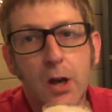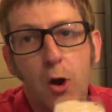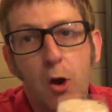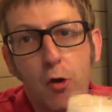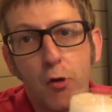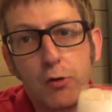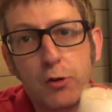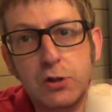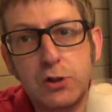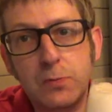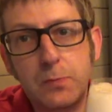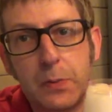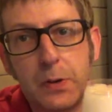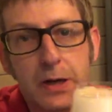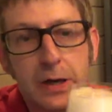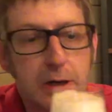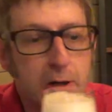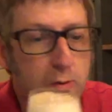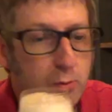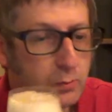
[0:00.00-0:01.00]
Orange
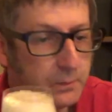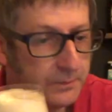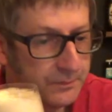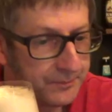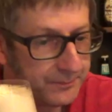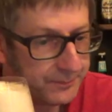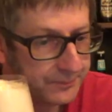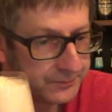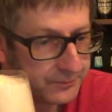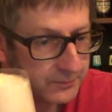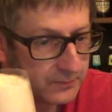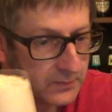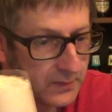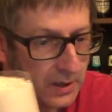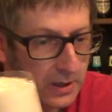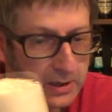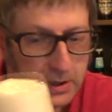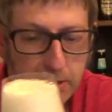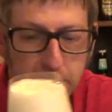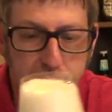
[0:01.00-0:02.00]
peel.
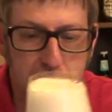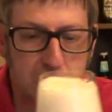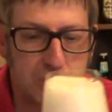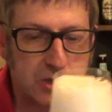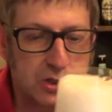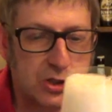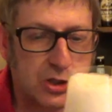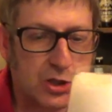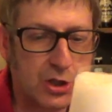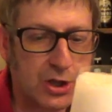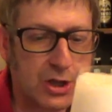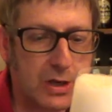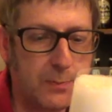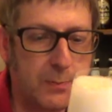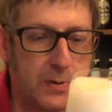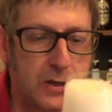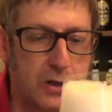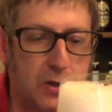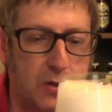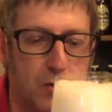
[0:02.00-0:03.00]
You know, it's a
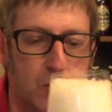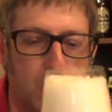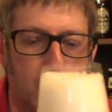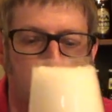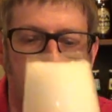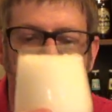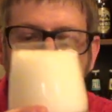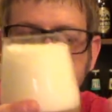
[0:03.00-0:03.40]
typical